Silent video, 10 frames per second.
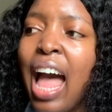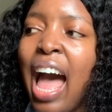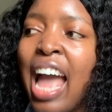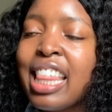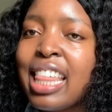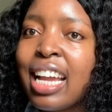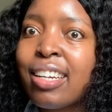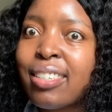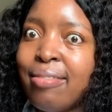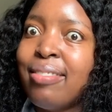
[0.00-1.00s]
I
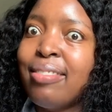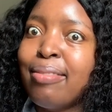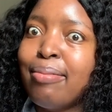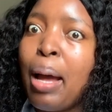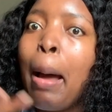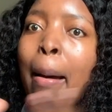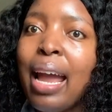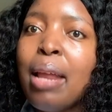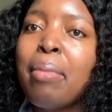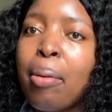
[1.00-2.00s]
think
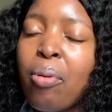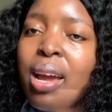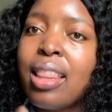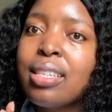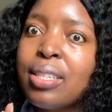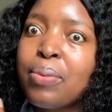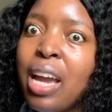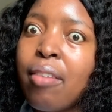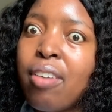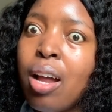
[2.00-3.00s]
in my prayer, this is
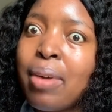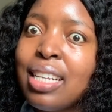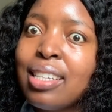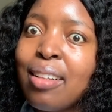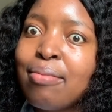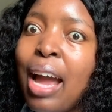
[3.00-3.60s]
where I find myself.